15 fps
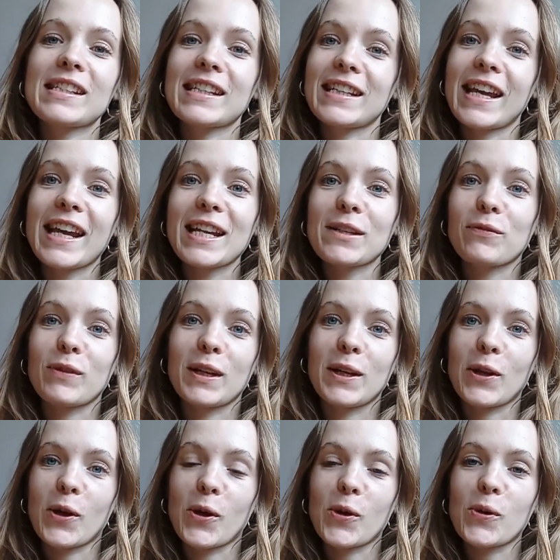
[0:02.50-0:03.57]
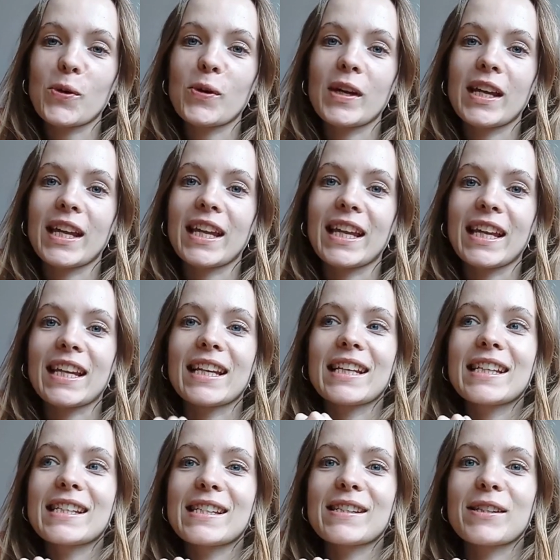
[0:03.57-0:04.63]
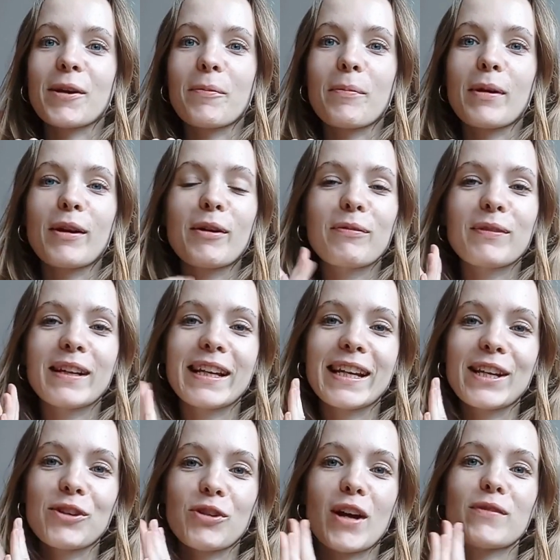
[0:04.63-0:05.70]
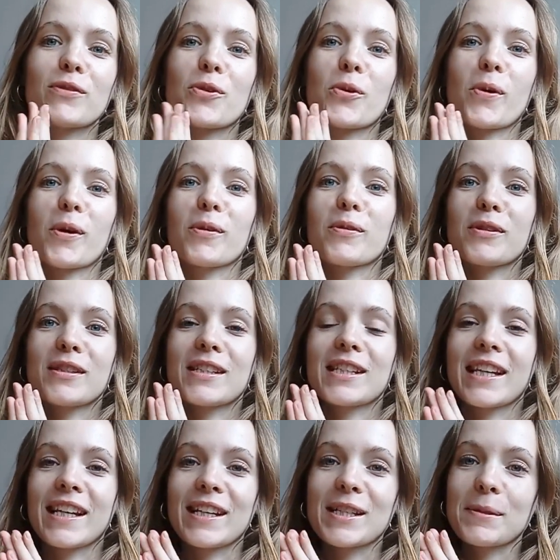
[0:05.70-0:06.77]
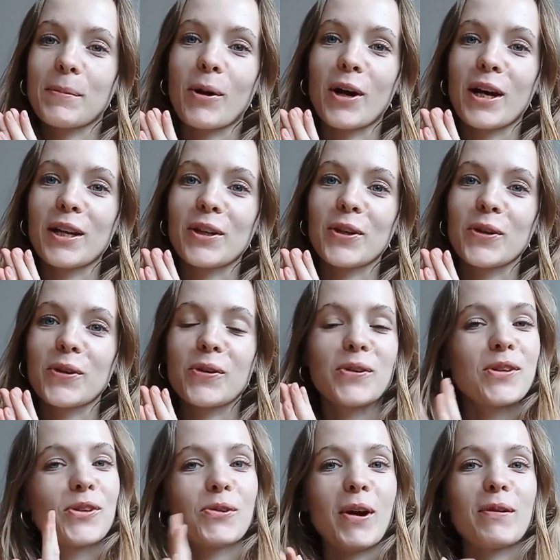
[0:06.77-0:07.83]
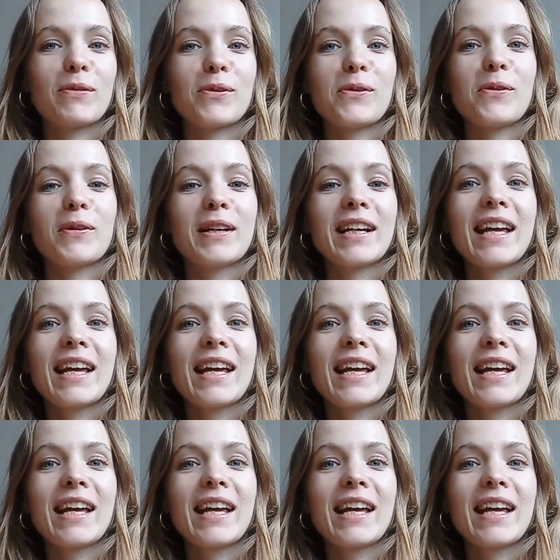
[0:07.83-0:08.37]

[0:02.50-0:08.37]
today's video is some lovely travel quotes to inspire you to travel.